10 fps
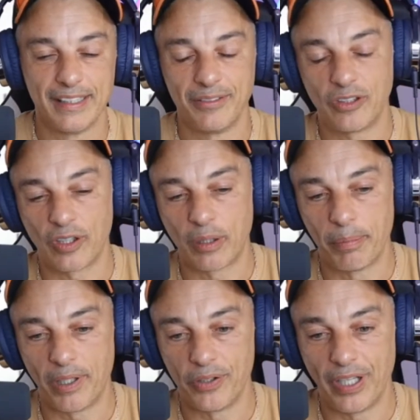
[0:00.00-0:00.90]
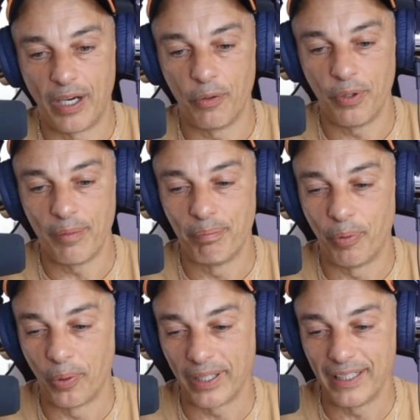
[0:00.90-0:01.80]
We talked about how
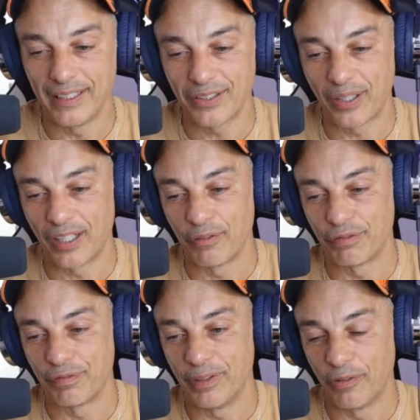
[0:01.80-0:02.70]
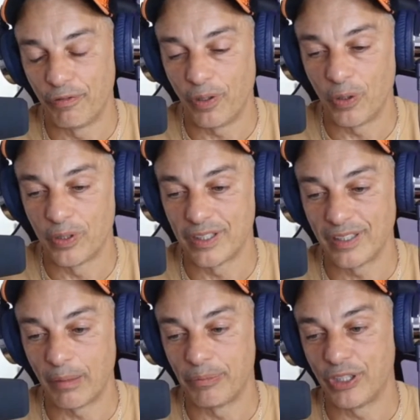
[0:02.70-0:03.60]
important it is to kind of, follow the
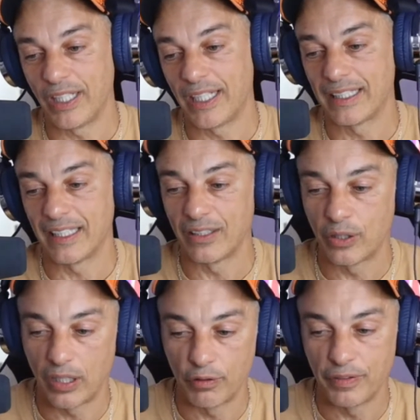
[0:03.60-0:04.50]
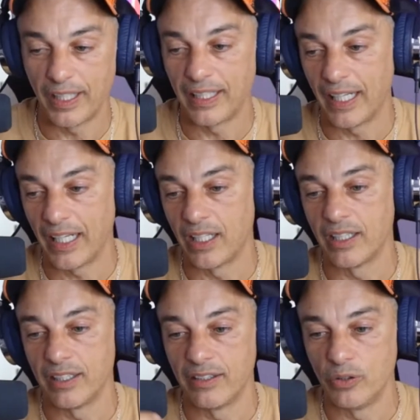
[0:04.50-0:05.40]
subject and to kind of take care
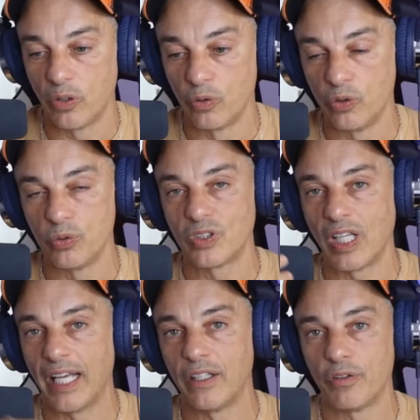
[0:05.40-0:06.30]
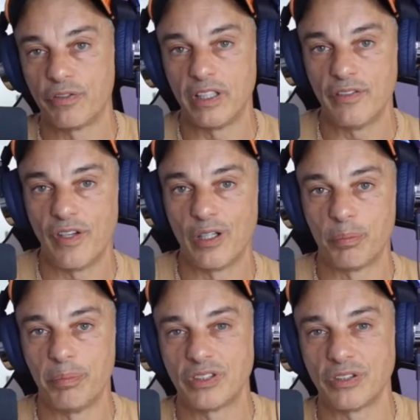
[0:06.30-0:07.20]
that you don't lose sight of the
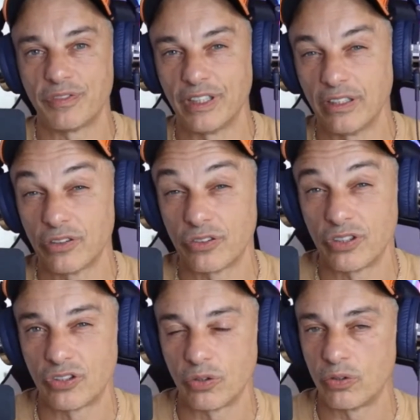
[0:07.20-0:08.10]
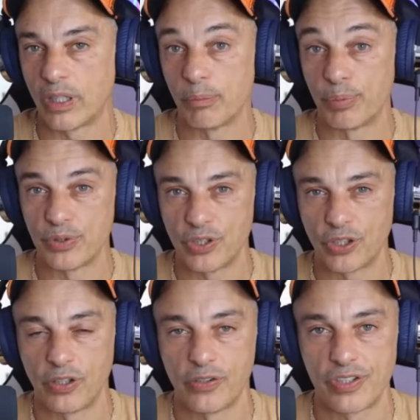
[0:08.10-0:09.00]
developments of the industry, so you can
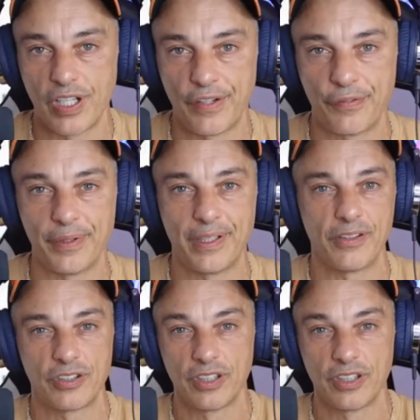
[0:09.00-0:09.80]
position yourself when there is